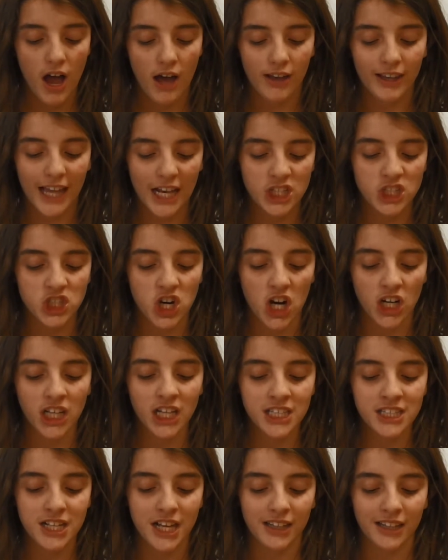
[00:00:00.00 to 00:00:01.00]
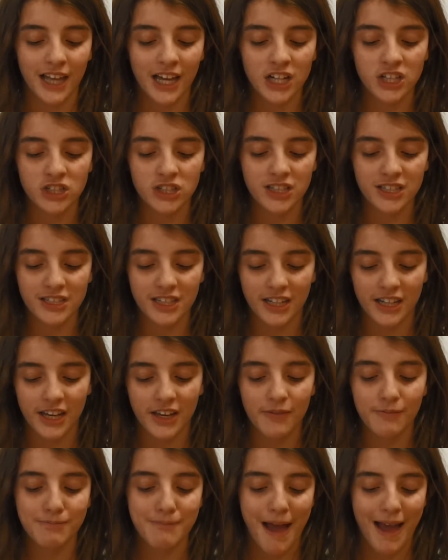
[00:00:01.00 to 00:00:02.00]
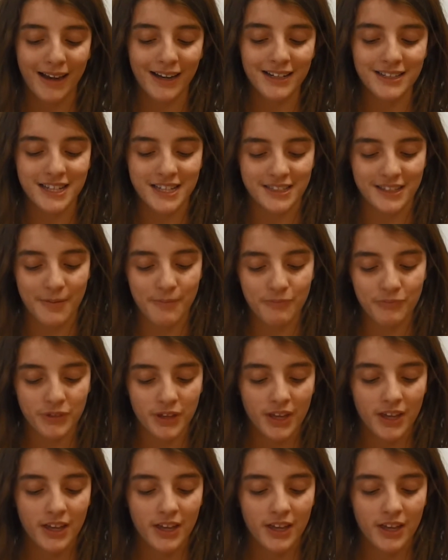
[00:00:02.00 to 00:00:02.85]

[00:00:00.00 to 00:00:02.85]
Electronics, electricity, magnetism,